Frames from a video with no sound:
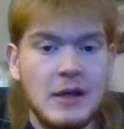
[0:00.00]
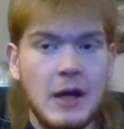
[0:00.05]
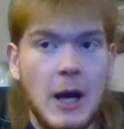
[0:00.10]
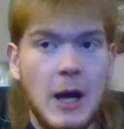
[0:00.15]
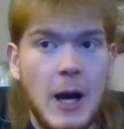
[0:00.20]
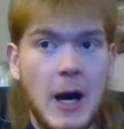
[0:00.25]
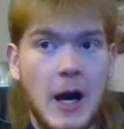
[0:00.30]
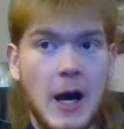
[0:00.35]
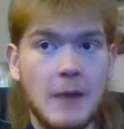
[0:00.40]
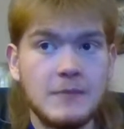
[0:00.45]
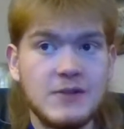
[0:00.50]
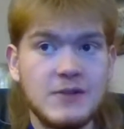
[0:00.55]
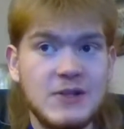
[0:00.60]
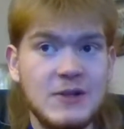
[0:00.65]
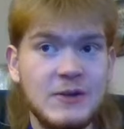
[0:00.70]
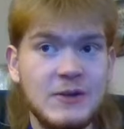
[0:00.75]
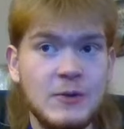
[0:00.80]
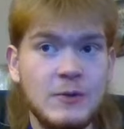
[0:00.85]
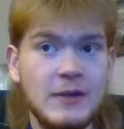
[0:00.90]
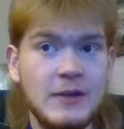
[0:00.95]

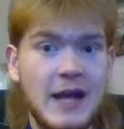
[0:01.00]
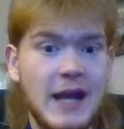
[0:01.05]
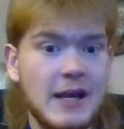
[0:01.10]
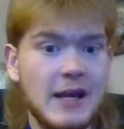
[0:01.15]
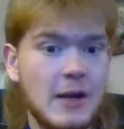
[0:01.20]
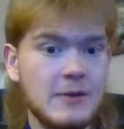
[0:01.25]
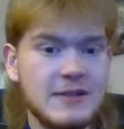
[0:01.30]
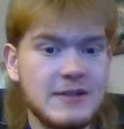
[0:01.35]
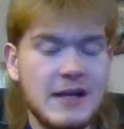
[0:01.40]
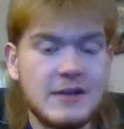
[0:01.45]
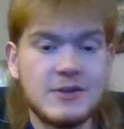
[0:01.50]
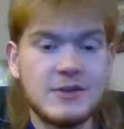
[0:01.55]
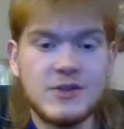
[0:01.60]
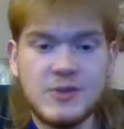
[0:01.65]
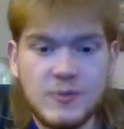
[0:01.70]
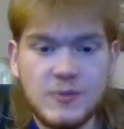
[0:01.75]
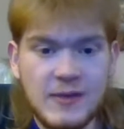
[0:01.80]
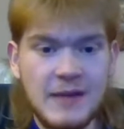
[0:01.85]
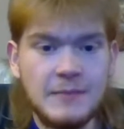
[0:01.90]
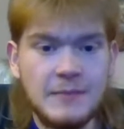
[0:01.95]
Tim Goulet knows how to
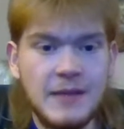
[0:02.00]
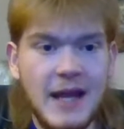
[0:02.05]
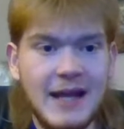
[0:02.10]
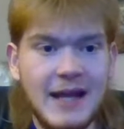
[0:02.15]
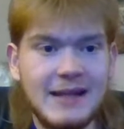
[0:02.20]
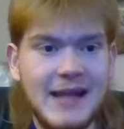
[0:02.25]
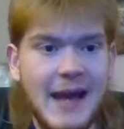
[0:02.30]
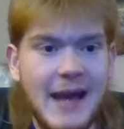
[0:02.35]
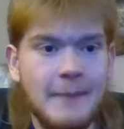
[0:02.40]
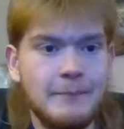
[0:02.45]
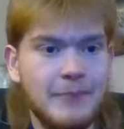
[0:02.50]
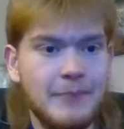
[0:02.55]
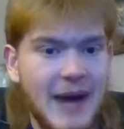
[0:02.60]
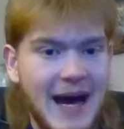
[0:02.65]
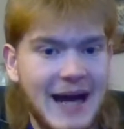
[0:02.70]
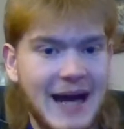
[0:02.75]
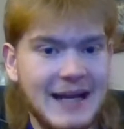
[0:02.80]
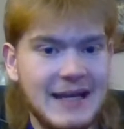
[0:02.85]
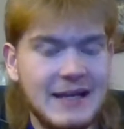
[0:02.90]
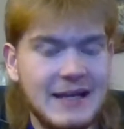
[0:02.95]
streamline that
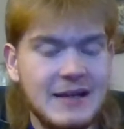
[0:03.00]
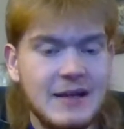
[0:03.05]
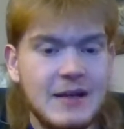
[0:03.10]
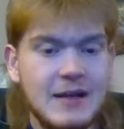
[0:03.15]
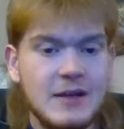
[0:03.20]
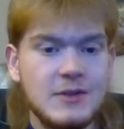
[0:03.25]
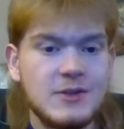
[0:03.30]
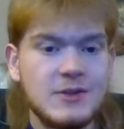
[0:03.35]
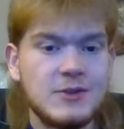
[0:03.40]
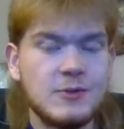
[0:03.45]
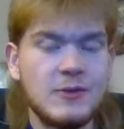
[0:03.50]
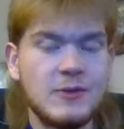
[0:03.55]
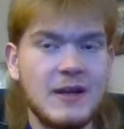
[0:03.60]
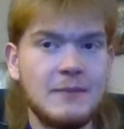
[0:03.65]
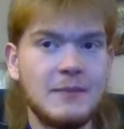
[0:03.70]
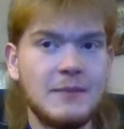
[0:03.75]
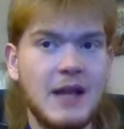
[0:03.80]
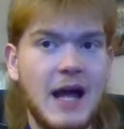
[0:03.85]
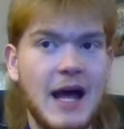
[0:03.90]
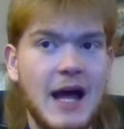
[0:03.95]
body,
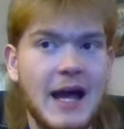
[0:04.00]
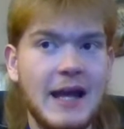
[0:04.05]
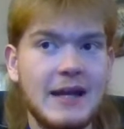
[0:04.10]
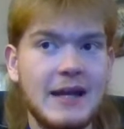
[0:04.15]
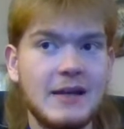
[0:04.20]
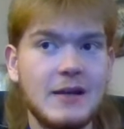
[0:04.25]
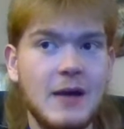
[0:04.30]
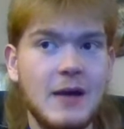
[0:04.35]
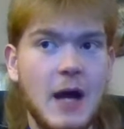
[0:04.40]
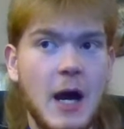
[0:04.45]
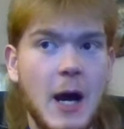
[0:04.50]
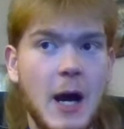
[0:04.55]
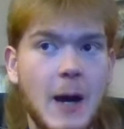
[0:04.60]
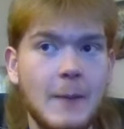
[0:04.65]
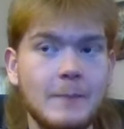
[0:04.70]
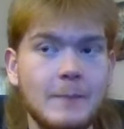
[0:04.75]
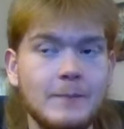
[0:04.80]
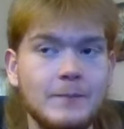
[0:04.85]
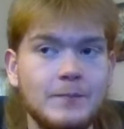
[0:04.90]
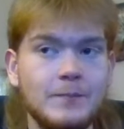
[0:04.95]
streamline
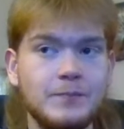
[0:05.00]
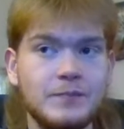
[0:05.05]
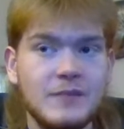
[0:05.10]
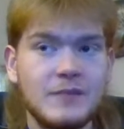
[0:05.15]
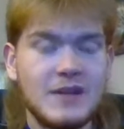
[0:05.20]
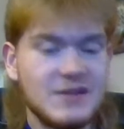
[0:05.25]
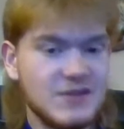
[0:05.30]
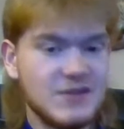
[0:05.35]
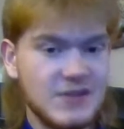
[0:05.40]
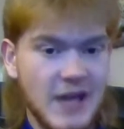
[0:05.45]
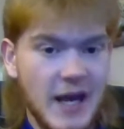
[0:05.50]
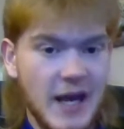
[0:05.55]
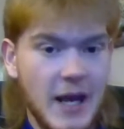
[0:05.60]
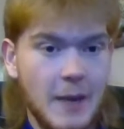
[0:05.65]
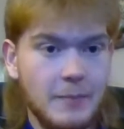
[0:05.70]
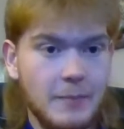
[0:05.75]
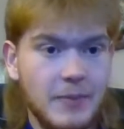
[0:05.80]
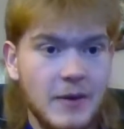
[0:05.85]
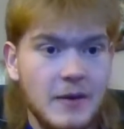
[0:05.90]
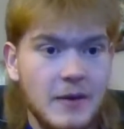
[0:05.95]
the
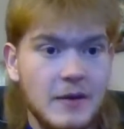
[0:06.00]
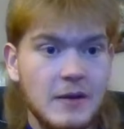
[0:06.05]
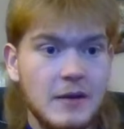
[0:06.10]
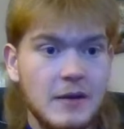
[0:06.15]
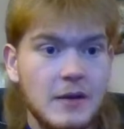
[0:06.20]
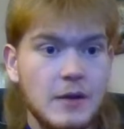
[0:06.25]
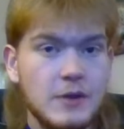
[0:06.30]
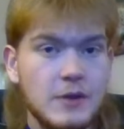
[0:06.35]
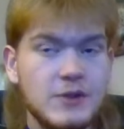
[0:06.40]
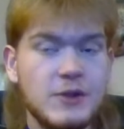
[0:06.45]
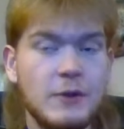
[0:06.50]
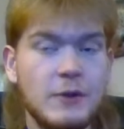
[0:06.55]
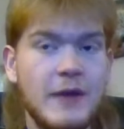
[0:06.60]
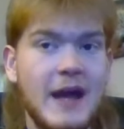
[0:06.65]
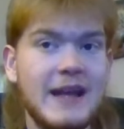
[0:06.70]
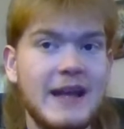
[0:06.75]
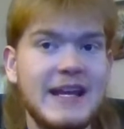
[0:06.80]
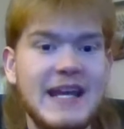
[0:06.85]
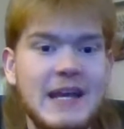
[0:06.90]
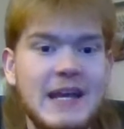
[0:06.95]
setup so
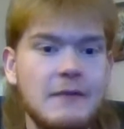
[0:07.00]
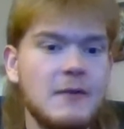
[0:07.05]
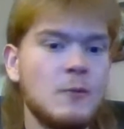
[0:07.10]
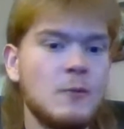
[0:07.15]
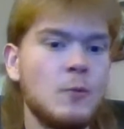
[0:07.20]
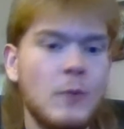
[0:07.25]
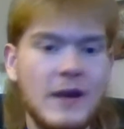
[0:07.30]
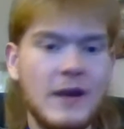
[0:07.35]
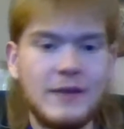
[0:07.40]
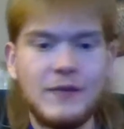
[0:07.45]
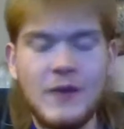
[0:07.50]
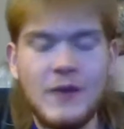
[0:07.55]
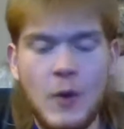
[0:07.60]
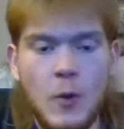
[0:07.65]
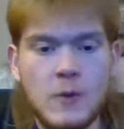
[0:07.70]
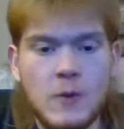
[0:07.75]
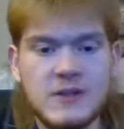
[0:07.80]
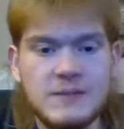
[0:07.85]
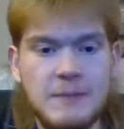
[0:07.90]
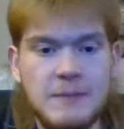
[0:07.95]
that even with the
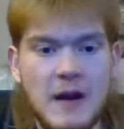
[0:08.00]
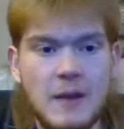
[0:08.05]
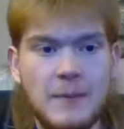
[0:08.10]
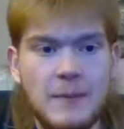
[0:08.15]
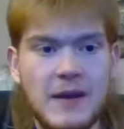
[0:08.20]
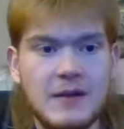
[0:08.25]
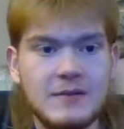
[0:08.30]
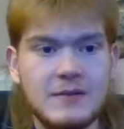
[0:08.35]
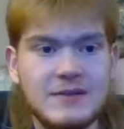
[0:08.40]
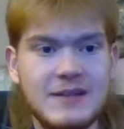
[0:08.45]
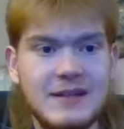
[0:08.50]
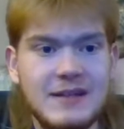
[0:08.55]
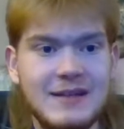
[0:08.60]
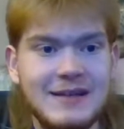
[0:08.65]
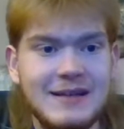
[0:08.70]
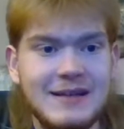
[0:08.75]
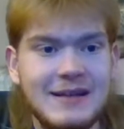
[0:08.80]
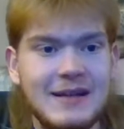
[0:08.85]
horsepower penalty,